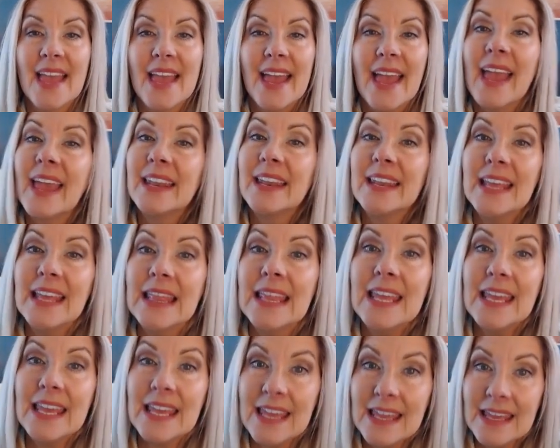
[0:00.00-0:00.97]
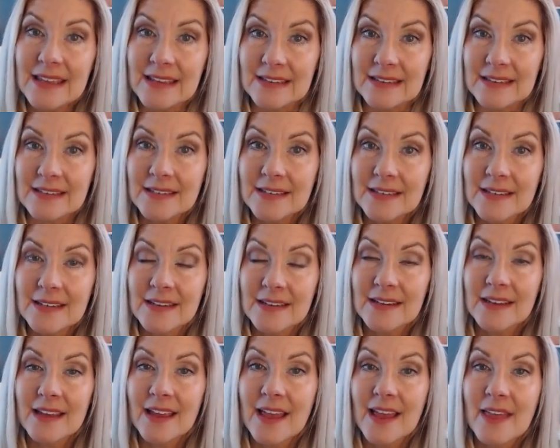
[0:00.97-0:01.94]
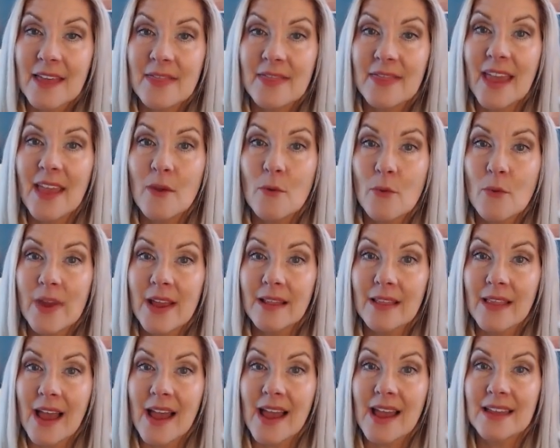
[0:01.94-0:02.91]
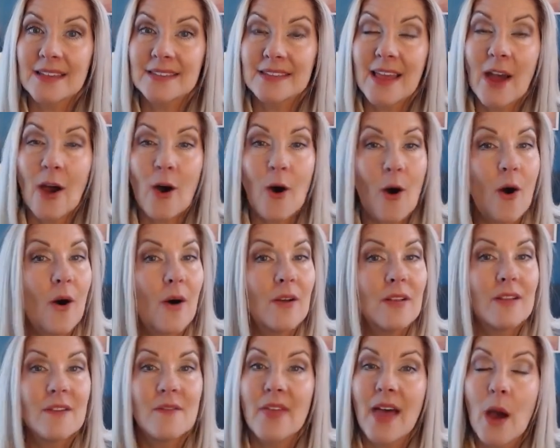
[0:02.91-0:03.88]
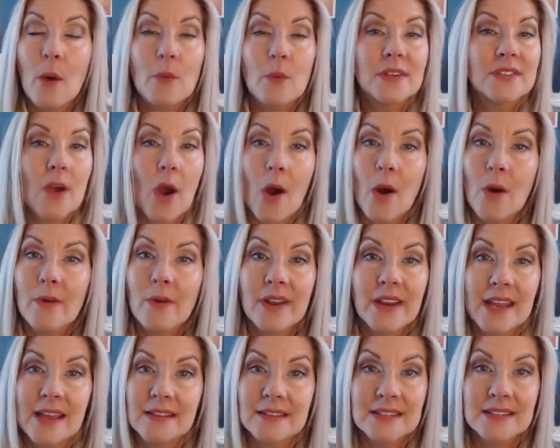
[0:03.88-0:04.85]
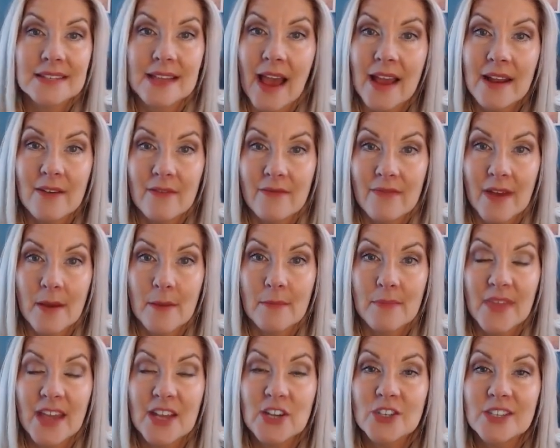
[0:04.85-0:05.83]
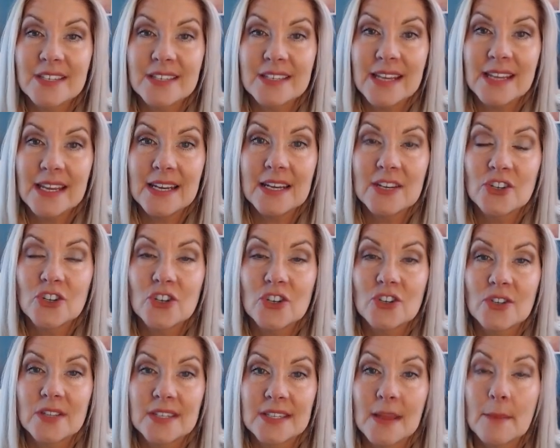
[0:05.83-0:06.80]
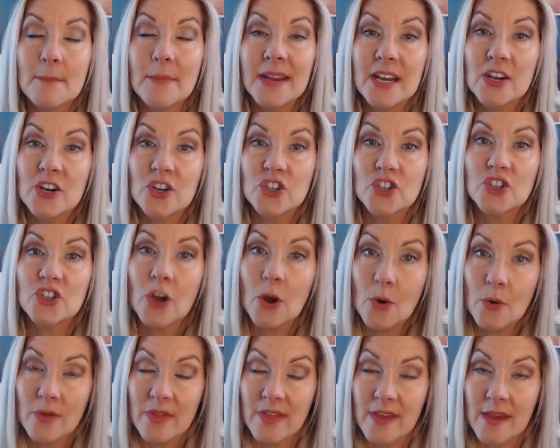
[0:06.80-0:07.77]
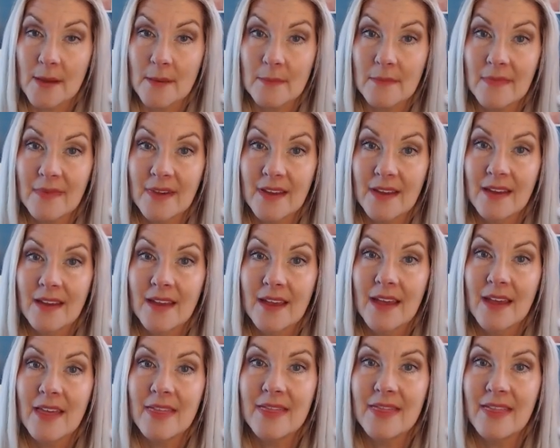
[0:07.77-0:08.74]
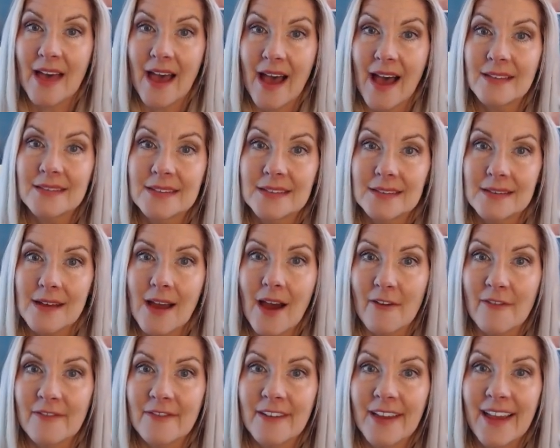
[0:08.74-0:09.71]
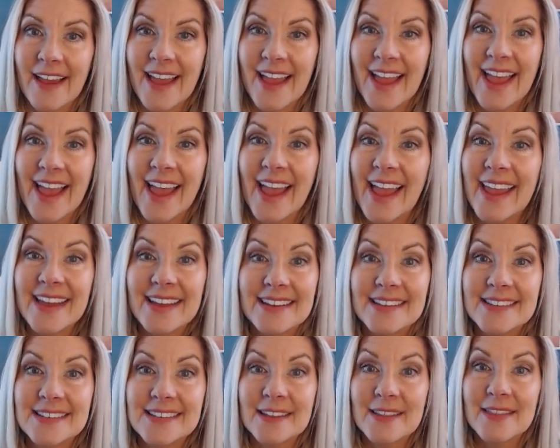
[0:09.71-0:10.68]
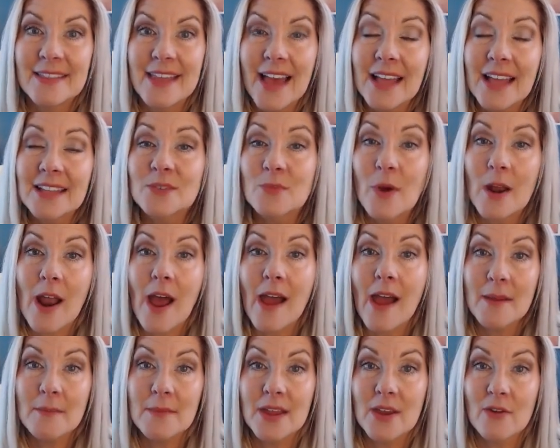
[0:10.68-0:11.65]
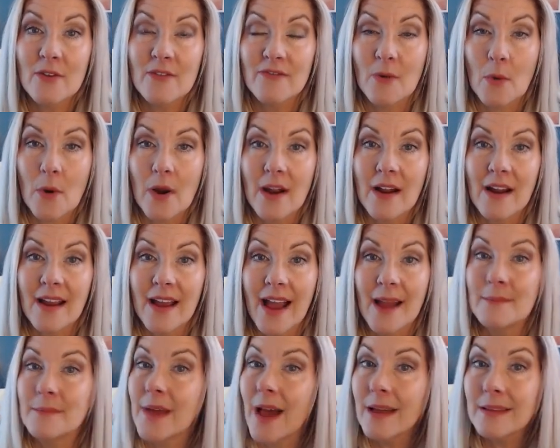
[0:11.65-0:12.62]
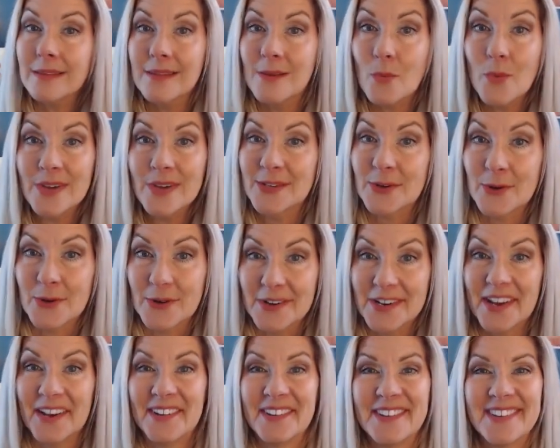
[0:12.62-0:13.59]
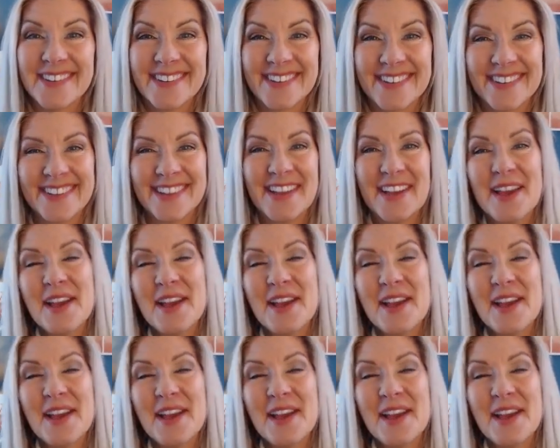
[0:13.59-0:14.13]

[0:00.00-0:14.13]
And in the end, they realized that all of that was already inside of them. They just needed somebody to show them that stuff. And that's what I'm here for. I'm not the wizard, but